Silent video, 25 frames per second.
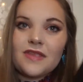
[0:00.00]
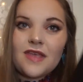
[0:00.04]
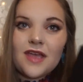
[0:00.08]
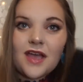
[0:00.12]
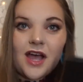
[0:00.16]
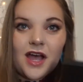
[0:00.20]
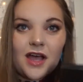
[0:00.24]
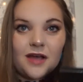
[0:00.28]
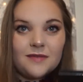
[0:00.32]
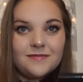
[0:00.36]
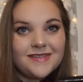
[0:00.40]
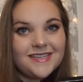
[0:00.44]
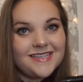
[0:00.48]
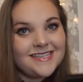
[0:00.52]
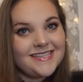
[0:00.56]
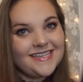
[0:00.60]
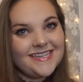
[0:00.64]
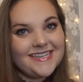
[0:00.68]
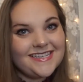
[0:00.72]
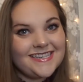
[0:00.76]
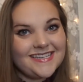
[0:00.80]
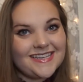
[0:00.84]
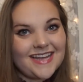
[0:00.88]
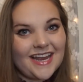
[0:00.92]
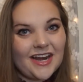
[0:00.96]

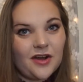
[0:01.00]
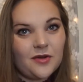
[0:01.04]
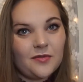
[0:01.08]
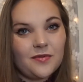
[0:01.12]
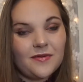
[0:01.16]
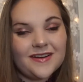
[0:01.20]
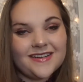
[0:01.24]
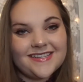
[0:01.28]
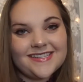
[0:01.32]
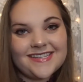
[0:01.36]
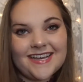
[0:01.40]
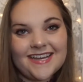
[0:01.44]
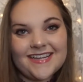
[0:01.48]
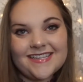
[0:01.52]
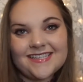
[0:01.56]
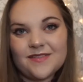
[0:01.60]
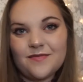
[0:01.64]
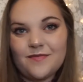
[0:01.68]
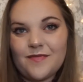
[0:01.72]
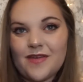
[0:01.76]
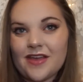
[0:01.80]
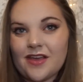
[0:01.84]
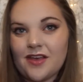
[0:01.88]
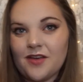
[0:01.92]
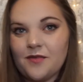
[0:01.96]
Disney designer princess
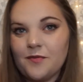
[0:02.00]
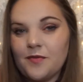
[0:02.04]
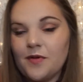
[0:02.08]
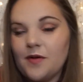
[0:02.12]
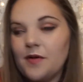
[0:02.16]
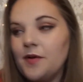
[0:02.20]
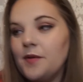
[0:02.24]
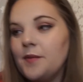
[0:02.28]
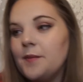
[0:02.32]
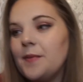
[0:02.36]
makeup